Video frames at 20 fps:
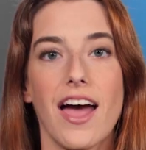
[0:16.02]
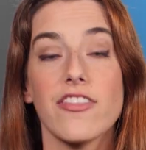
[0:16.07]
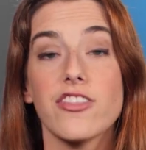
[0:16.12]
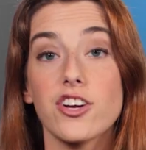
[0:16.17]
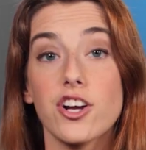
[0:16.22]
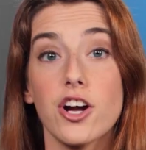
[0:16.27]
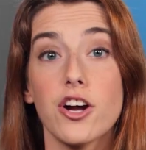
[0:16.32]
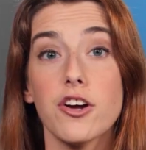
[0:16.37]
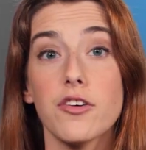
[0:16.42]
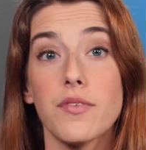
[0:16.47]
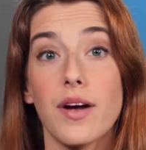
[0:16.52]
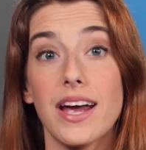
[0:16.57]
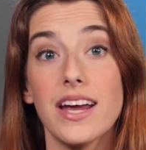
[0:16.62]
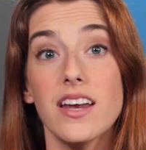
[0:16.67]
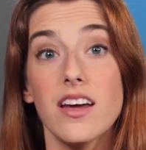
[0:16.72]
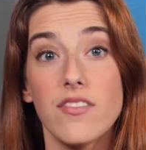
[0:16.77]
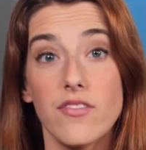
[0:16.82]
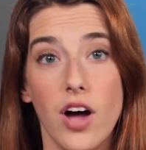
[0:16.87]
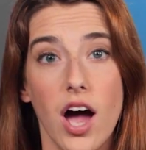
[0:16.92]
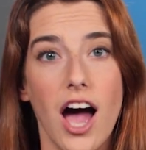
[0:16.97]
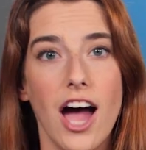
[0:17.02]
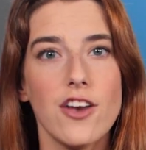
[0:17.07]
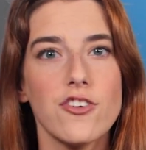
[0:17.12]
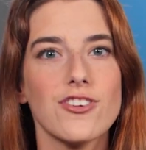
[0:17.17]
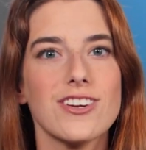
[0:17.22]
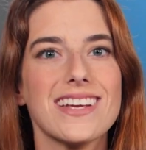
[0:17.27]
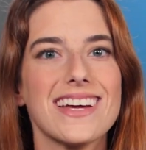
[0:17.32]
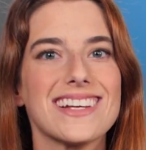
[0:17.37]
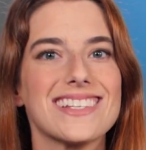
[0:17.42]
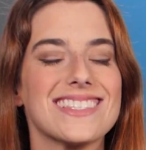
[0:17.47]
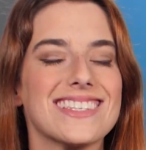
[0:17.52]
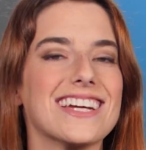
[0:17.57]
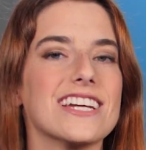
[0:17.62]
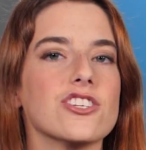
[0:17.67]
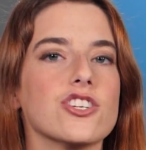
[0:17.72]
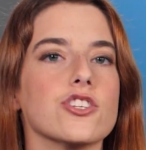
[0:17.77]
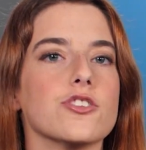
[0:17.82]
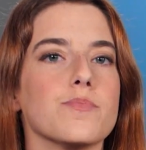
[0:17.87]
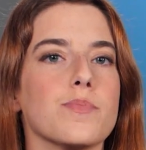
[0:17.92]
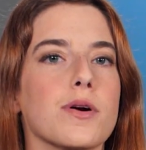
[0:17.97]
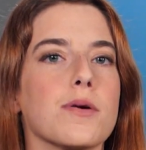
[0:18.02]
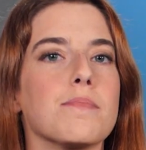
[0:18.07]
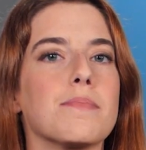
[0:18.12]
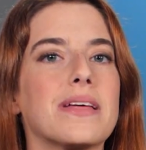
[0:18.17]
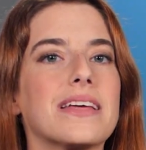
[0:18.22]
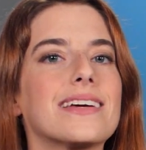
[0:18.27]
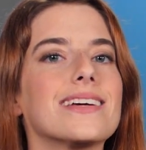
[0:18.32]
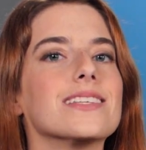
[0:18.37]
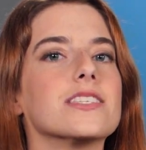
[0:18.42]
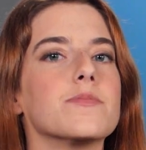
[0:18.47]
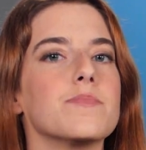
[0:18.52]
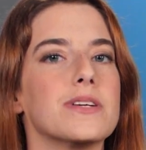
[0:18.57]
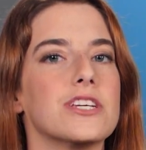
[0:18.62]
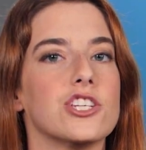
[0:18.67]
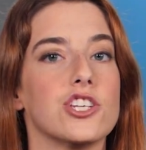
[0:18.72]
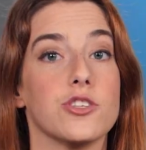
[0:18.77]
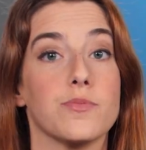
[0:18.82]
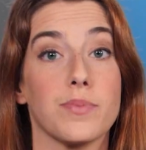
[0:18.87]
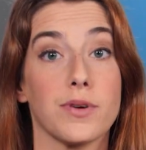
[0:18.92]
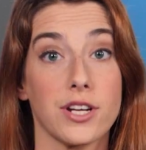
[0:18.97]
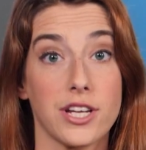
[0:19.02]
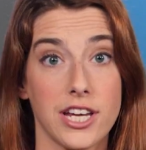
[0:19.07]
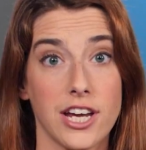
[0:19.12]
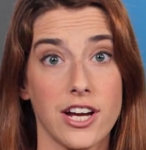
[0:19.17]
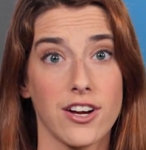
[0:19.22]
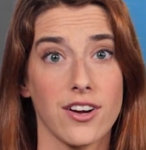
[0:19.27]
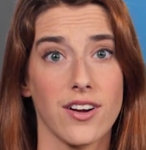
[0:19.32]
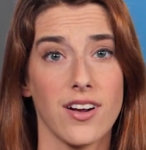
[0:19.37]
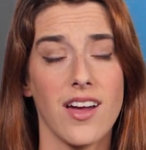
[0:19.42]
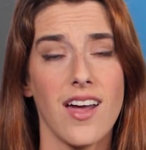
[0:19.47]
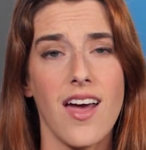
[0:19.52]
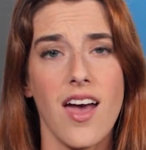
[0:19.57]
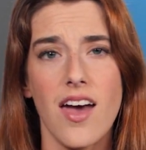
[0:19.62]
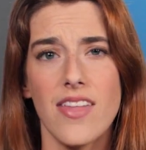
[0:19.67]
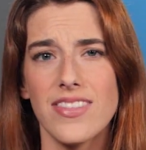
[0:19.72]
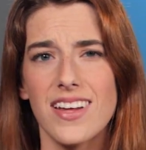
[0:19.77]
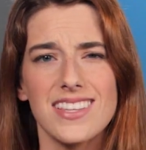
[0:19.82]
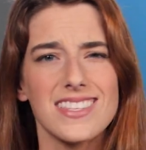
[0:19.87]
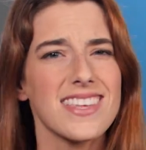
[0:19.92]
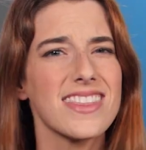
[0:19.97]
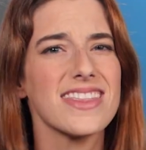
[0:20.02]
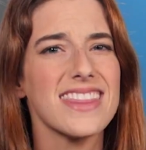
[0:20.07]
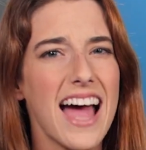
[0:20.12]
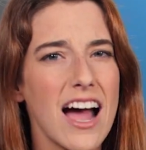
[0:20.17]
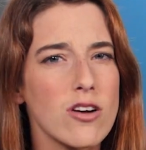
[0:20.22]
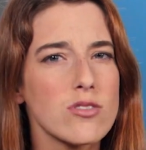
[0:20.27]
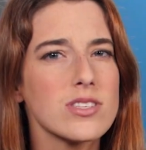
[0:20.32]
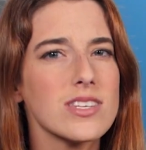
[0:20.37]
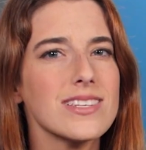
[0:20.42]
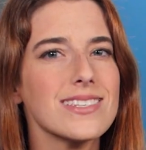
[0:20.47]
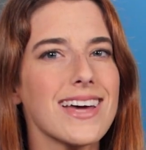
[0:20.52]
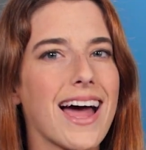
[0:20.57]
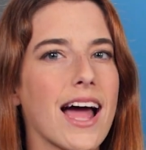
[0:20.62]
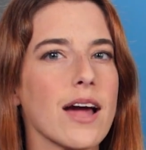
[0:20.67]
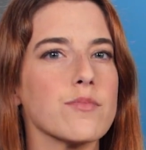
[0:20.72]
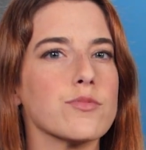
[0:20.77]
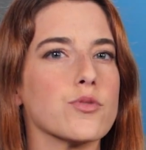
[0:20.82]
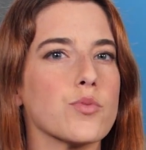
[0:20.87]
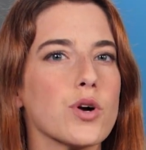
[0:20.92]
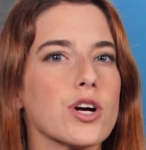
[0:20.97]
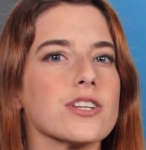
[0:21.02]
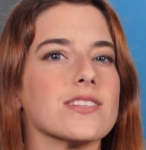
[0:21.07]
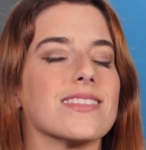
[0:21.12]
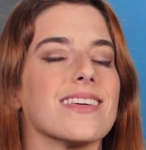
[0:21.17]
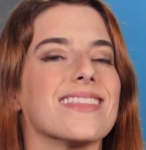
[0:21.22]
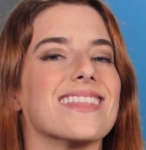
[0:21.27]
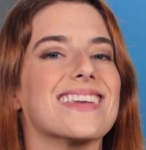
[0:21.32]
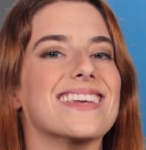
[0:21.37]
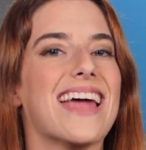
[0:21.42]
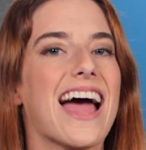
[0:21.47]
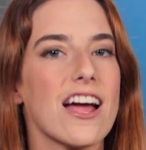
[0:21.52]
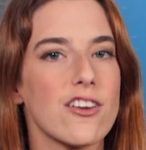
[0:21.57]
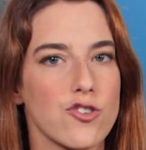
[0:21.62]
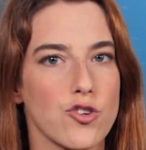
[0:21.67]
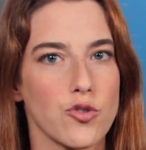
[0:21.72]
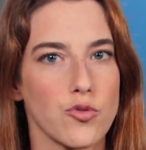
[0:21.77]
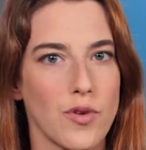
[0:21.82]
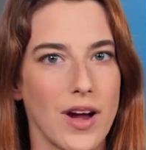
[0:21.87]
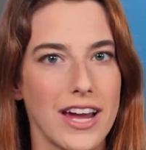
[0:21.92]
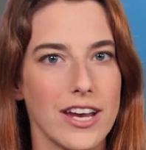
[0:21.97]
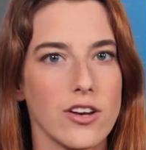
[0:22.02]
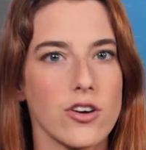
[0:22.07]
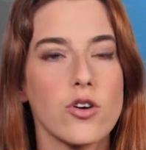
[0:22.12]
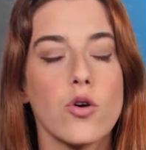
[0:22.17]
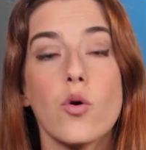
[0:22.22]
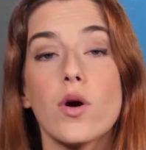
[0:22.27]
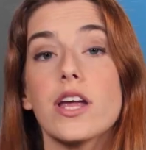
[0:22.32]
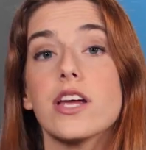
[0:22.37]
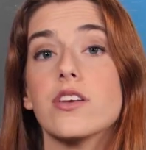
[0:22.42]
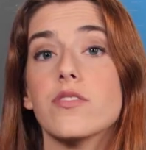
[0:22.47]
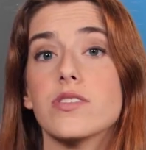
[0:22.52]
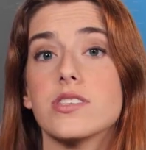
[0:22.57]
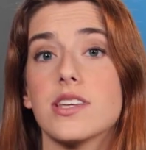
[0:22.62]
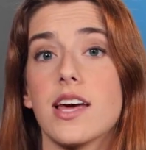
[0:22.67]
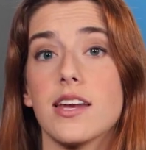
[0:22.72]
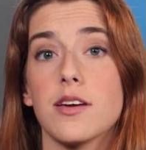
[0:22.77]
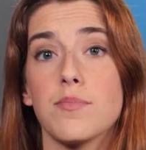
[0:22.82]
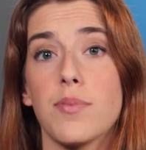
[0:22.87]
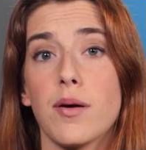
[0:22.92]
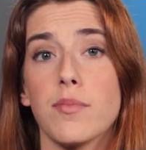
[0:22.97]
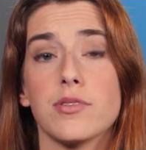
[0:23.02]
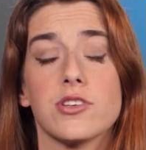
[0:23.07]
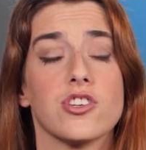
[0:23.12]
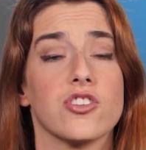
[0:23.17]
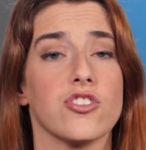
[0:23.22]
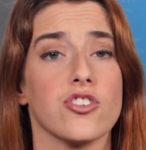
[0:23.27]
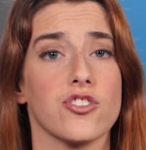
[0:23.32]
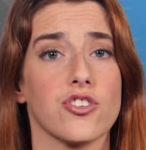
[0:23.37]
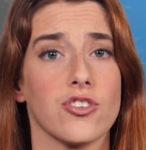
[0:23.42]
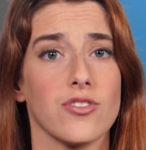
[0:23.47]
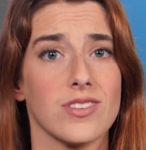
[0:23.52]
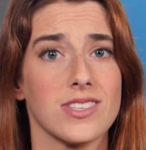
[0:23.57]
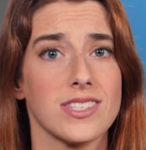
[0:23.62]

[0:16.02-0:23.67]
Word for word: At the current rate of one hundred extinctions per million species per year, that's a thousand times worse than the natural rate, according to a study published in the journal